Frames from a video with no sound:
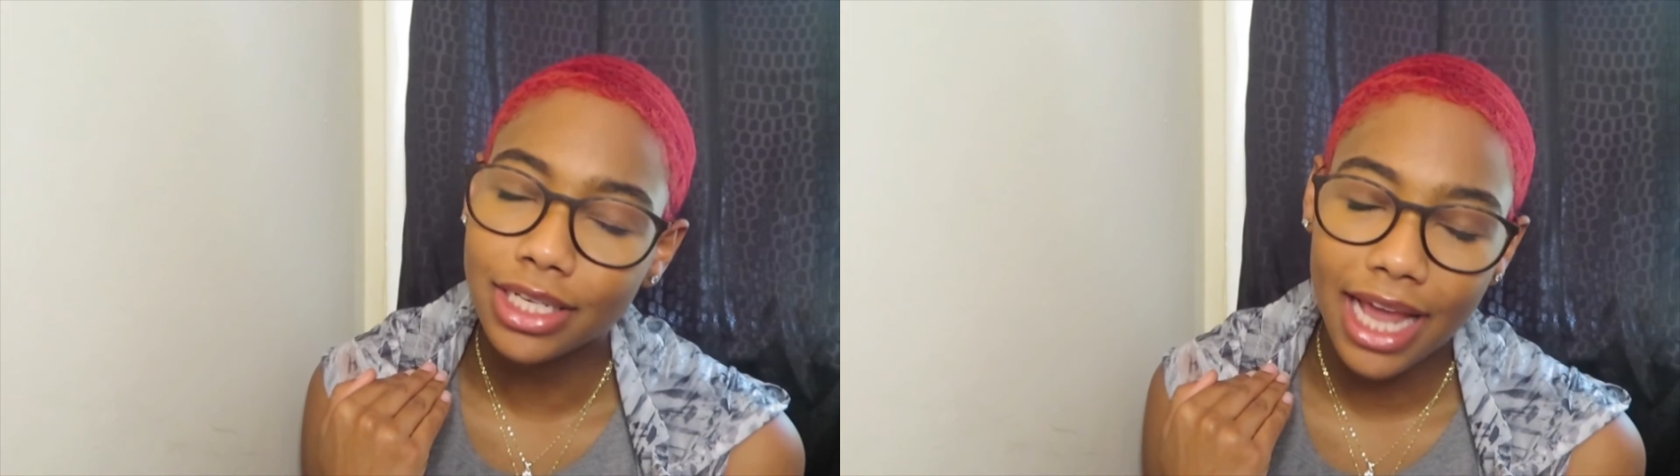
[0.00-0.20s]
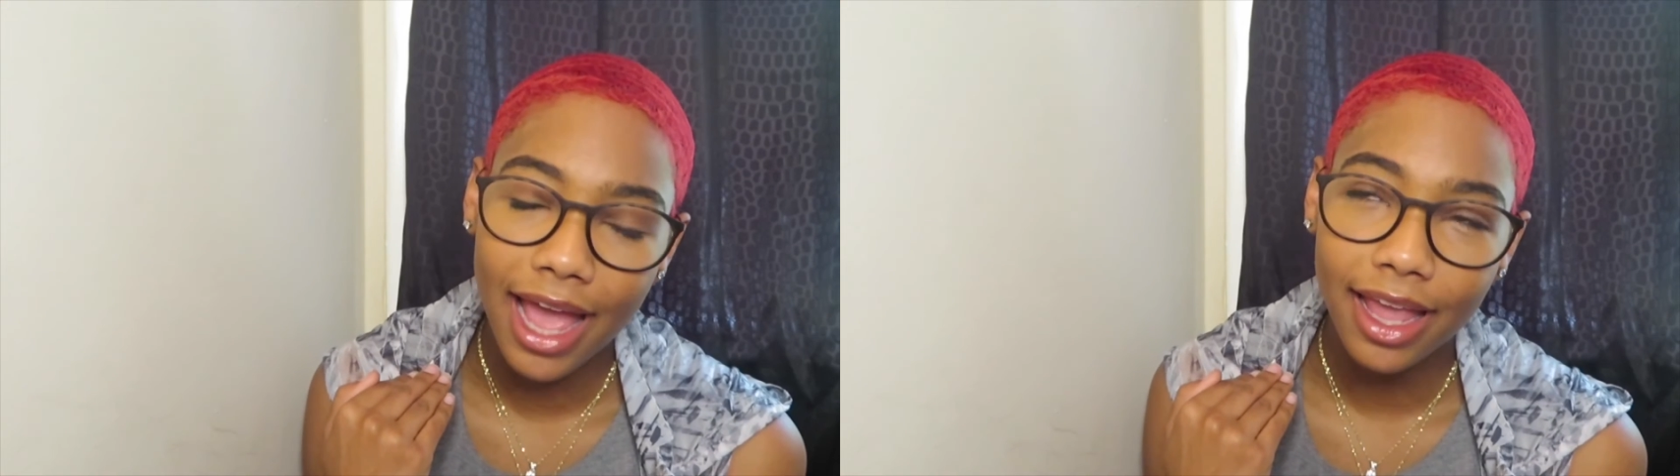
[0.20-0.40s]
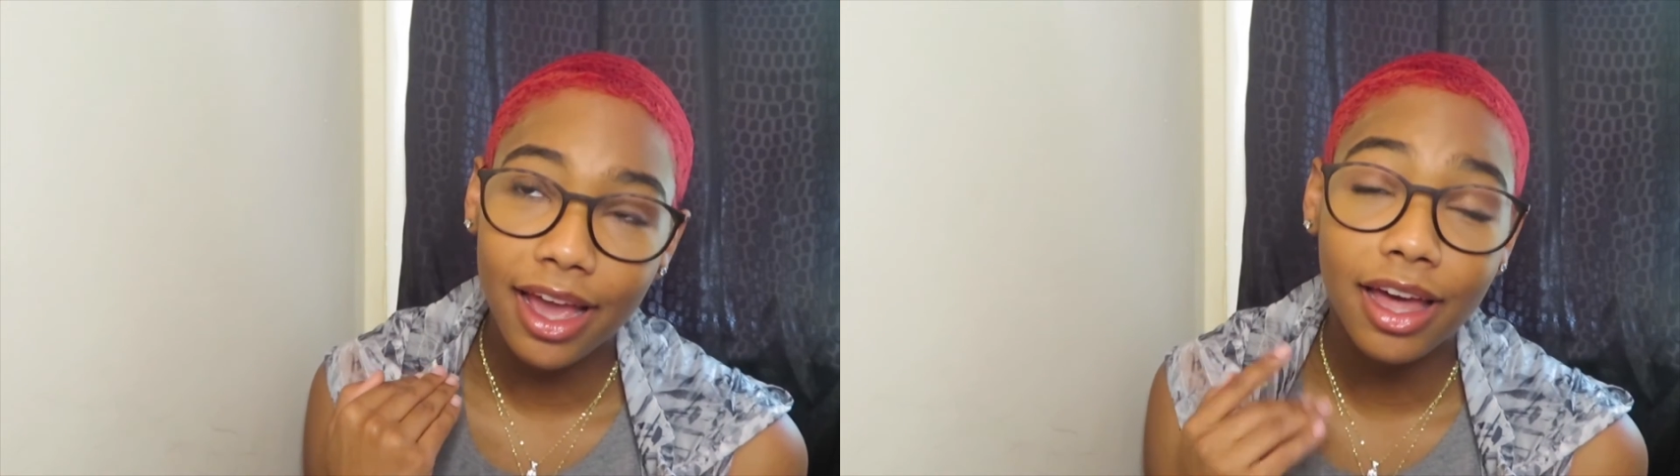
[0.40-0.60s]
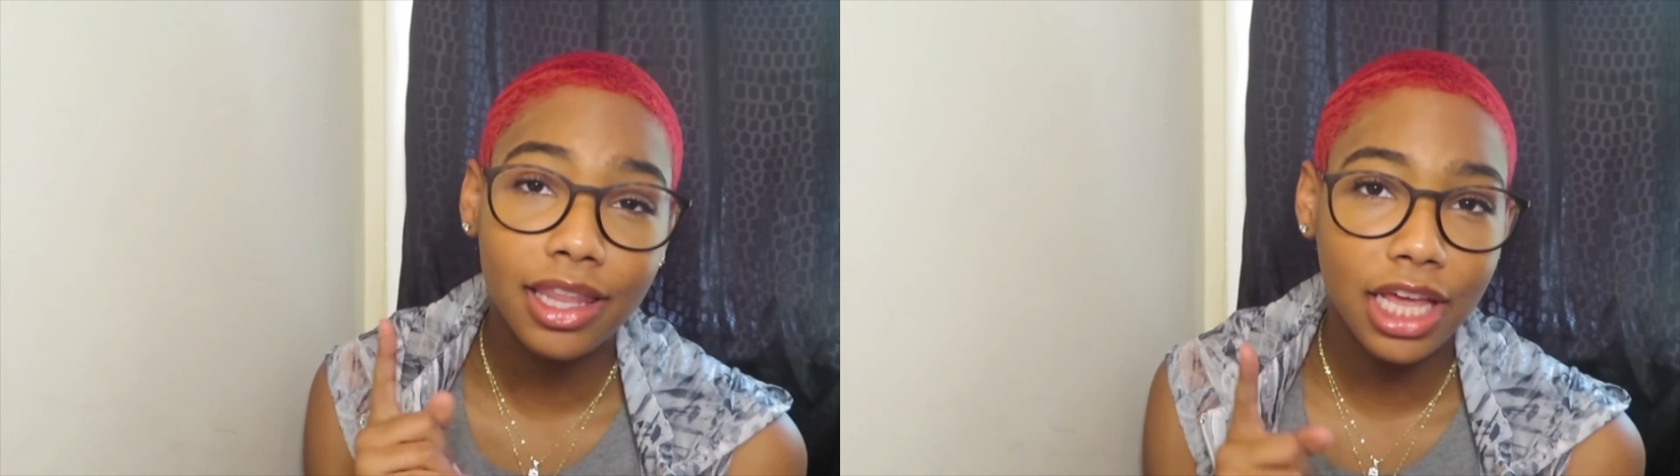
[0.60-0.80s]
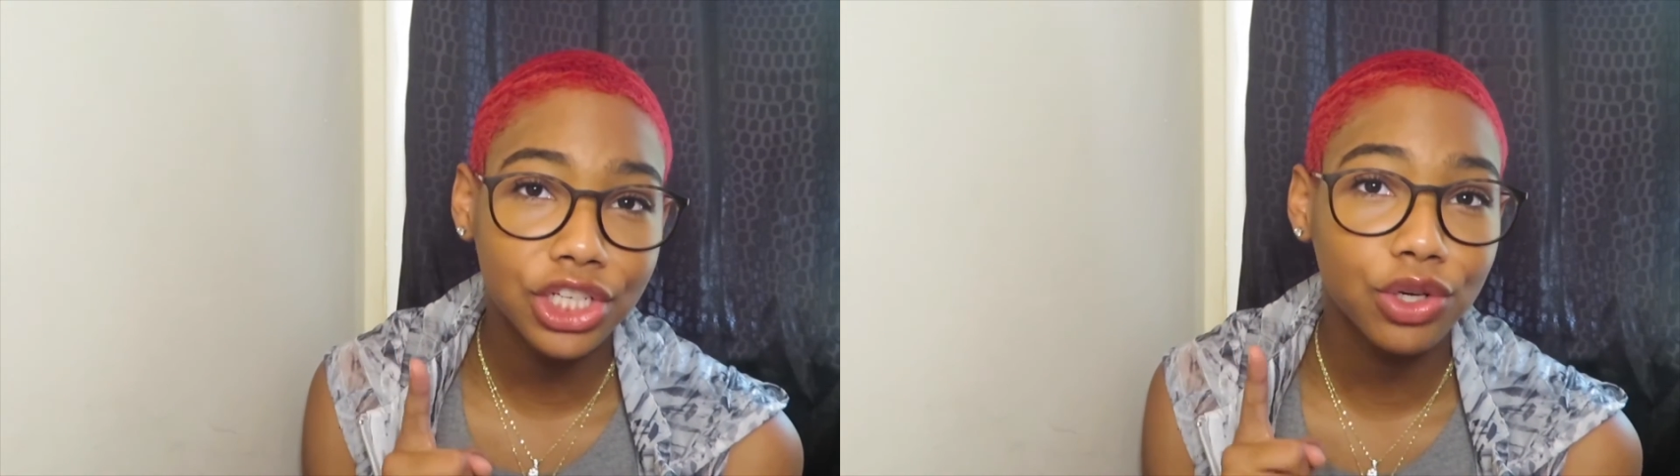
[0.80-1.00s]
day
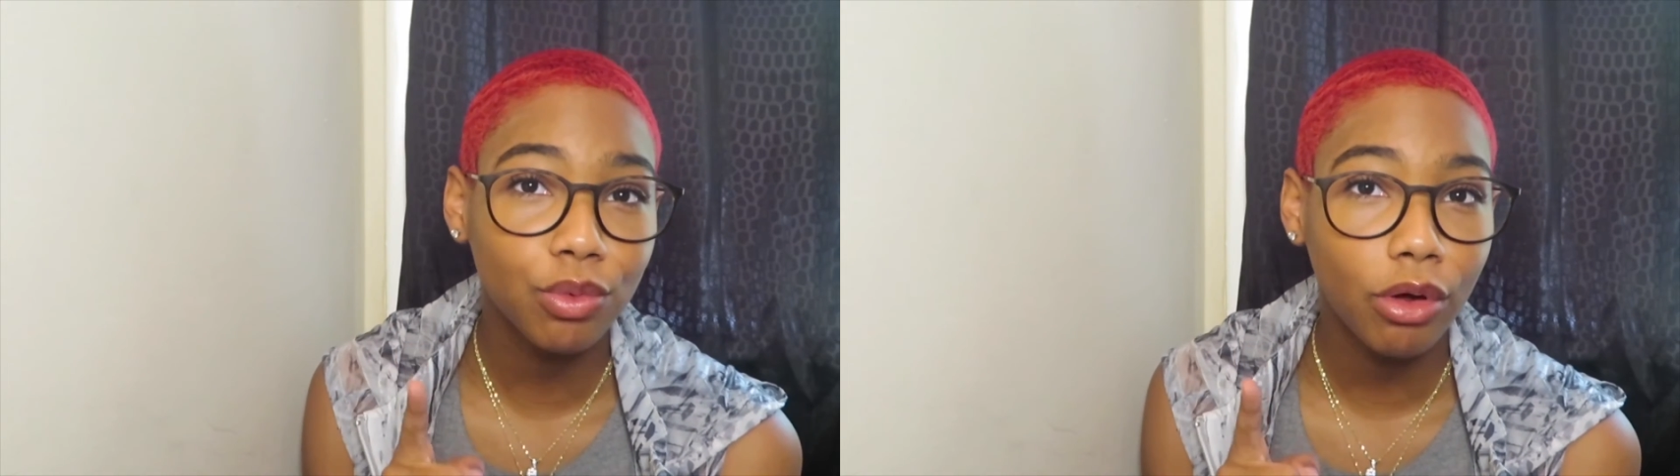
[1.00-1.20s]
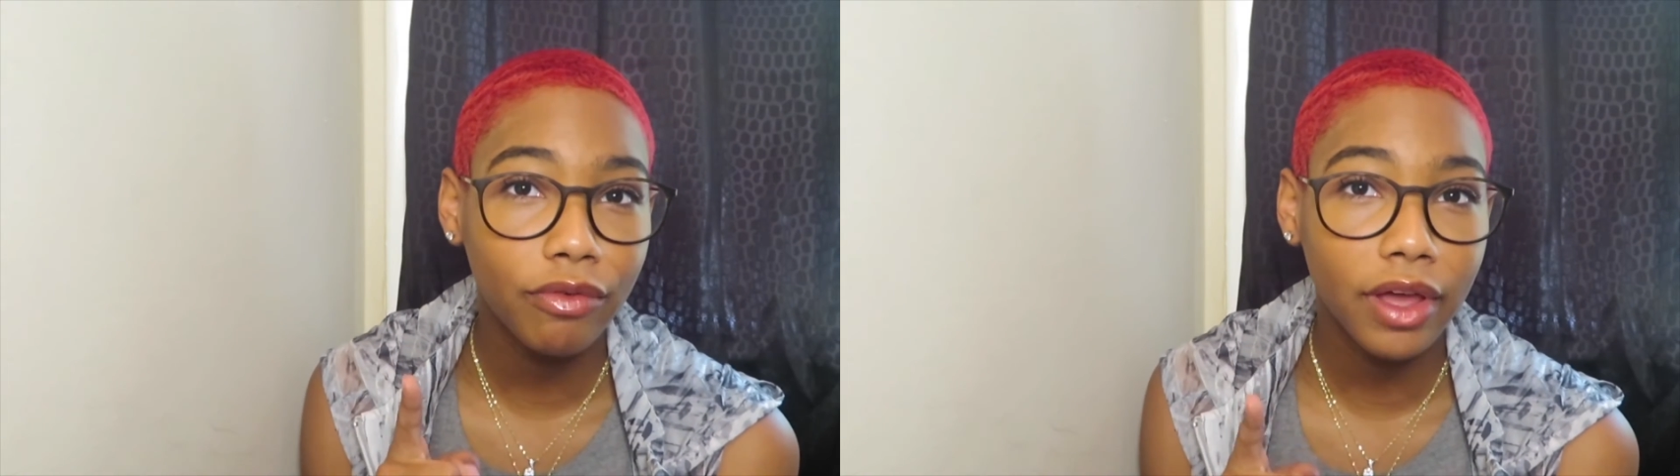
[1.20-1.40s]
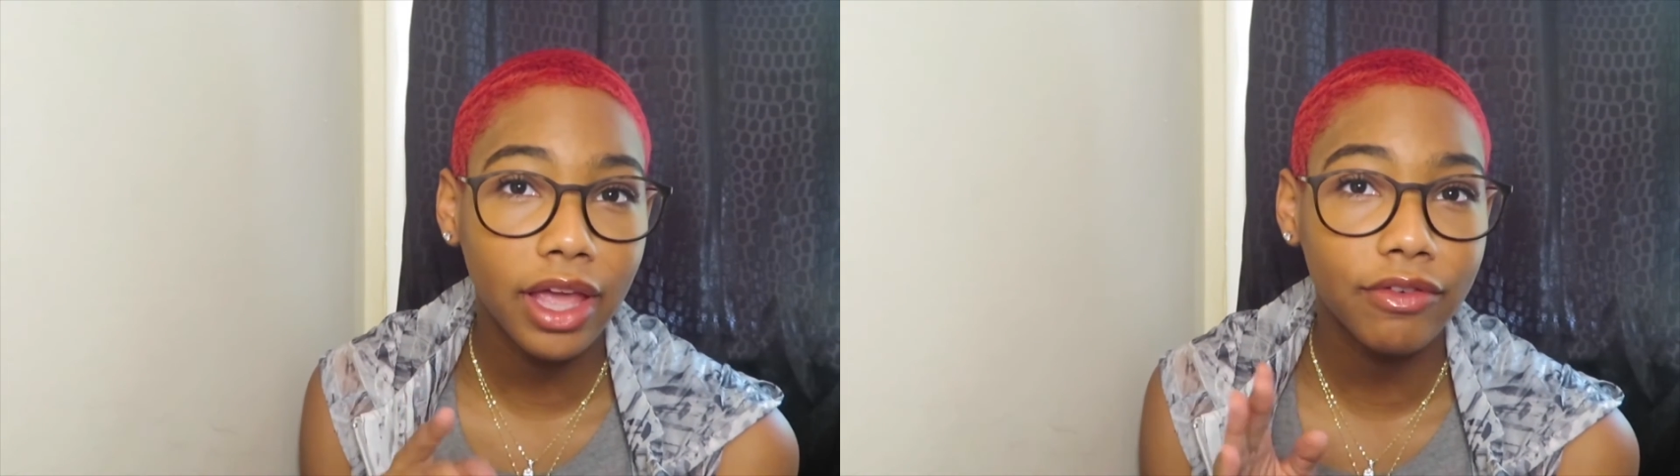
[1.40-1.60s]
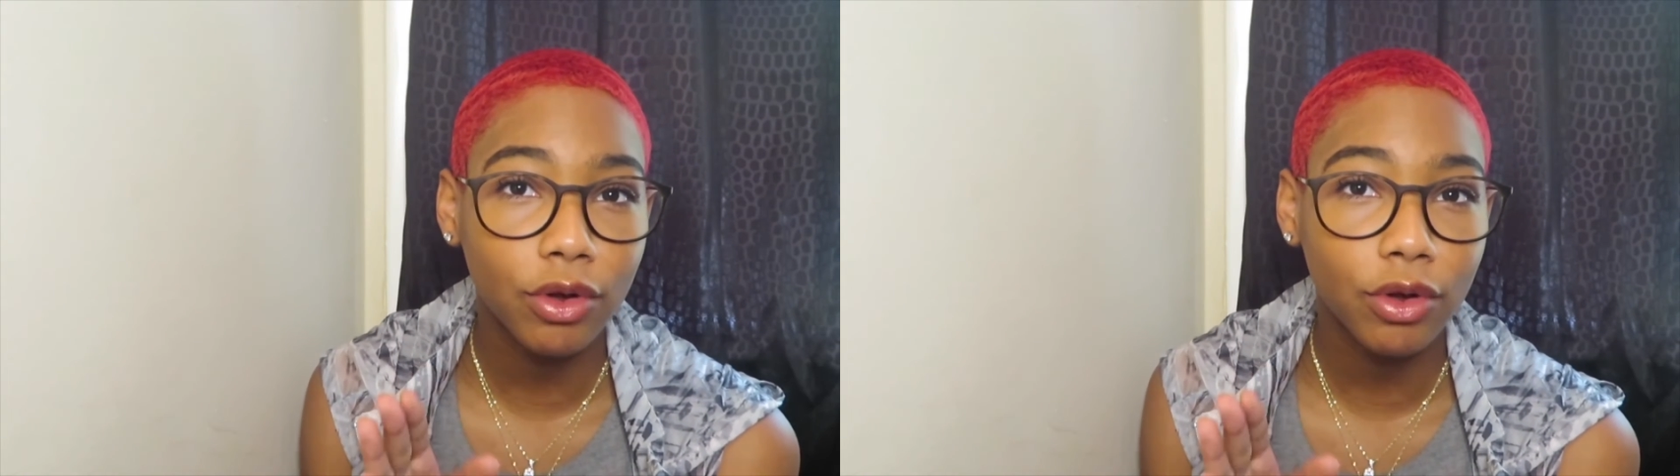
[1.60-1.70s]
unless you're wolfing.